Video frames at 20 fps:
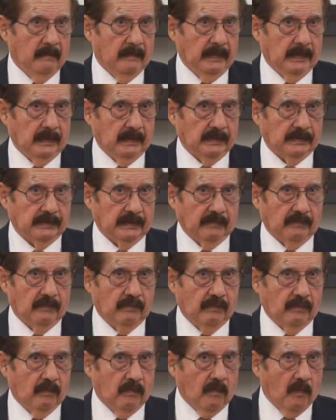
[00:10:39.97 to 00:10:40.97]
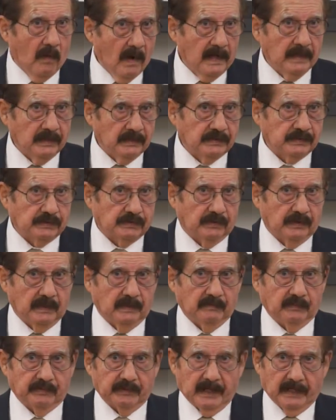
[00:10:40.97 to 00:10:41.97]
Because if one
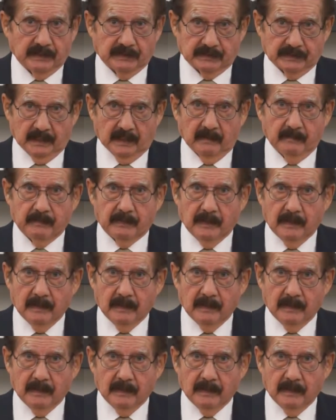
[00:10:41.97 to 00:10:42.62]
stream dries up,